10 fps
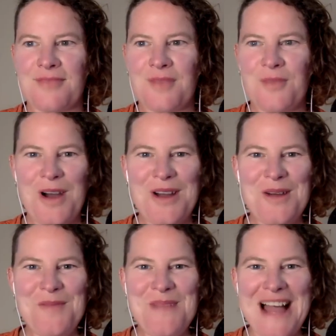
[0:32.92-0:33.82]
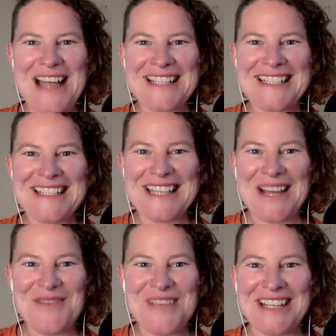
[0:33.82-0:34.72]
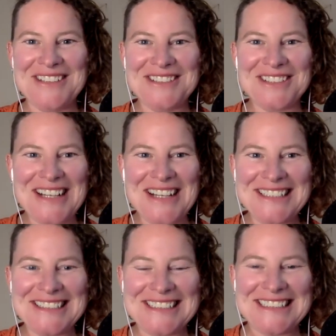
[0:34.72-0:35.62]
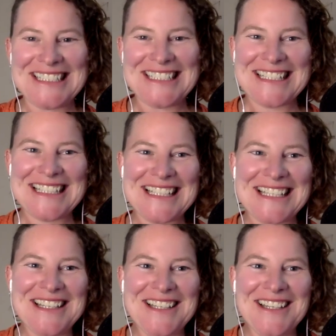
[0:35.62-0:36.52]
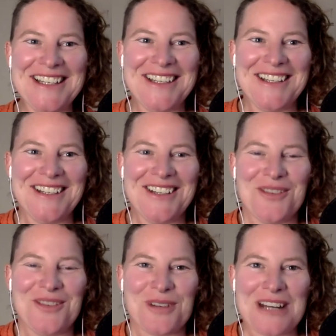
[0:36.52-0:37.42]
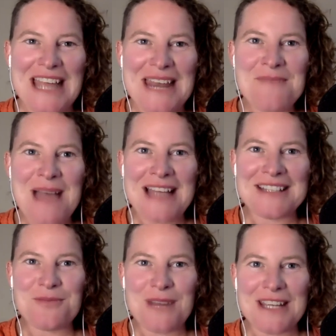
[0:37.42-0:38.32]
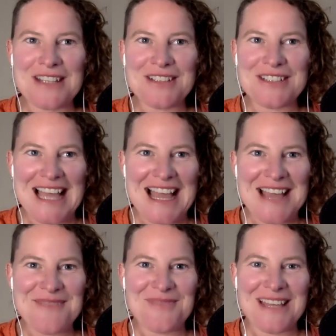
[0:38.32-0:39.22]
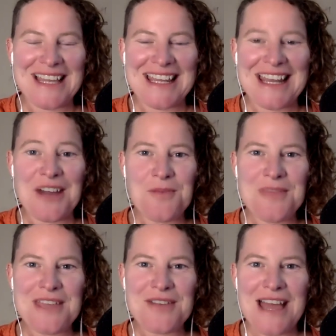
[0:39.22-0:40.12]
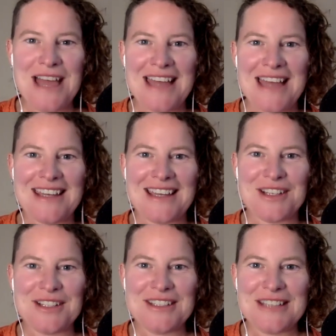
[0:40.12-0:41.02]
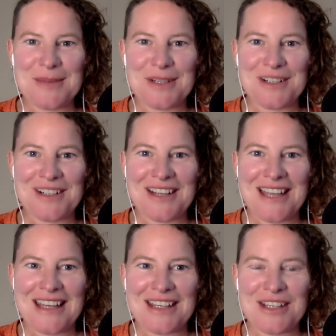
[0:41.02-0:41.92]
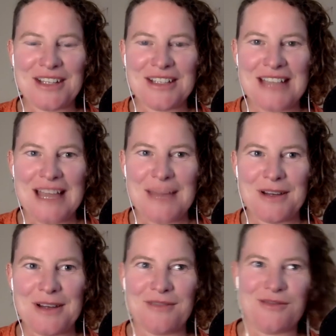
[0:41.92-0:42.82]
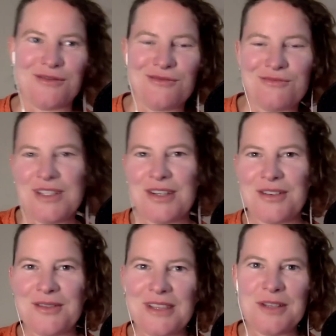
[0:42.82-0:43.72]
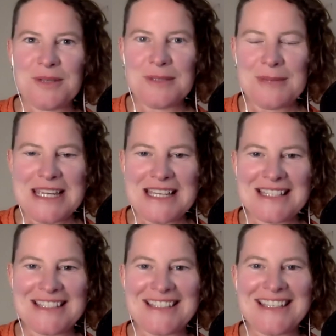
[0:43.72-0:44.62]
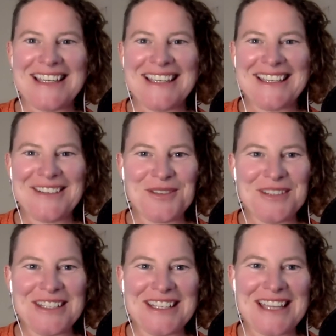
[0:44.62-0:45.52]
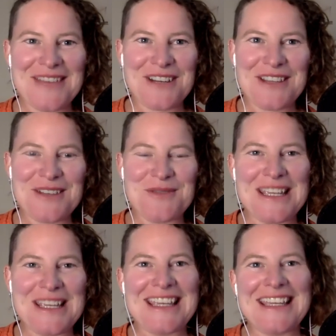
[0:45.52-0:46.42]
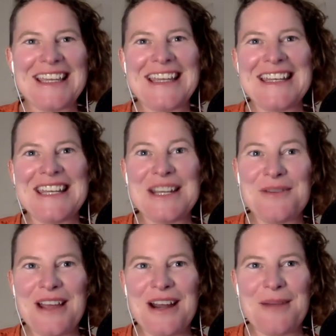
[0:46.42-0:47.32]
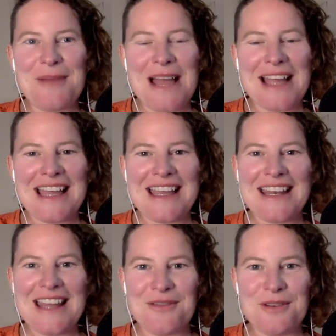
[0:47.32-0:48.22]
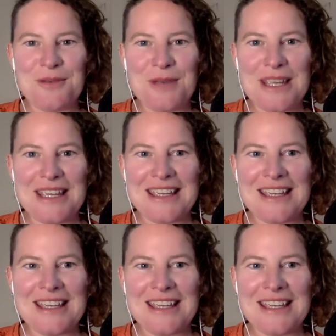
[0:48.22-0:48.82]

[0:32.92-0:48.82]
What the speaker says: Welcome back to the Coming Out Chronicles. We're getting back to regular time, and I hope that you had a good summer and a good time of, a little space, only every other week. And here we are back at every week.